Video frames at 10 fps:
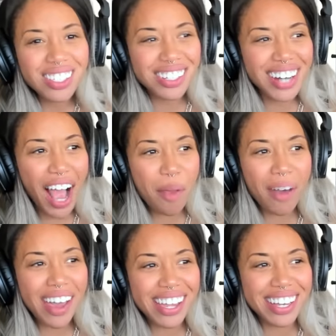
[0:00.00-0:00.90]
Dude, I
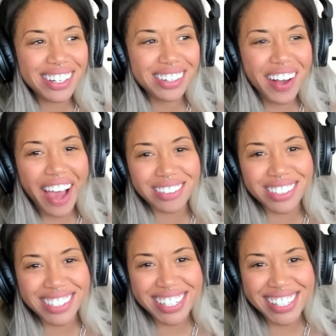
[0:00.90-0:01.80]
might, you know, after
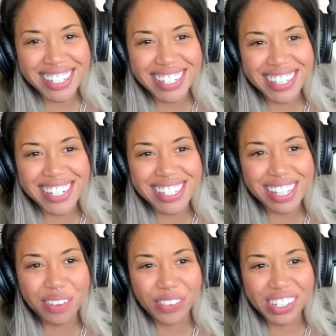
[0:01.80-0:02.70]
listening to this
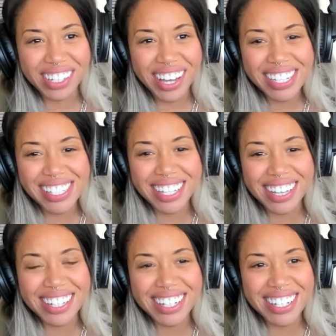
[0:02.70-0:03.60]
and realizing
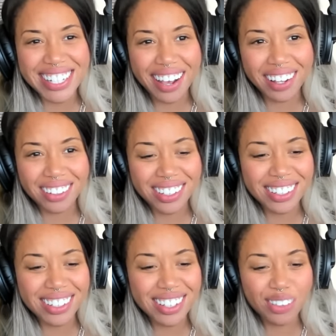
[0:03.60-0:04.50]
that Taylor